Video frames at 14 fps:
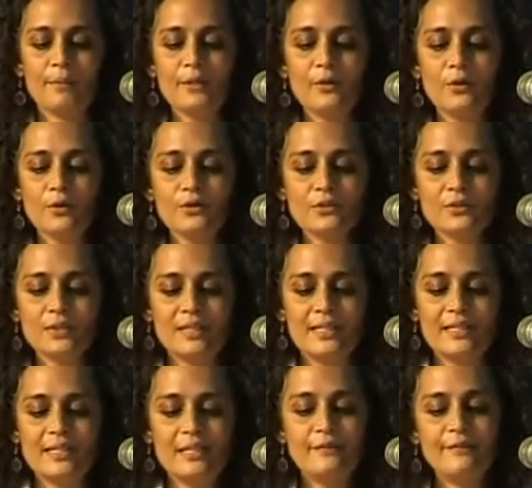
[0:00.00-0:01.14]
because
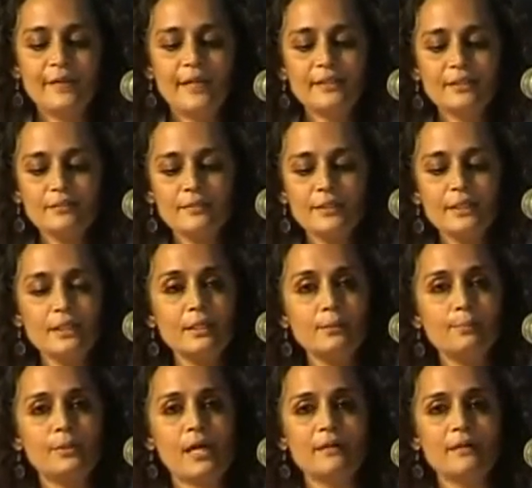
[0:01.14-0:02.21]
effectively it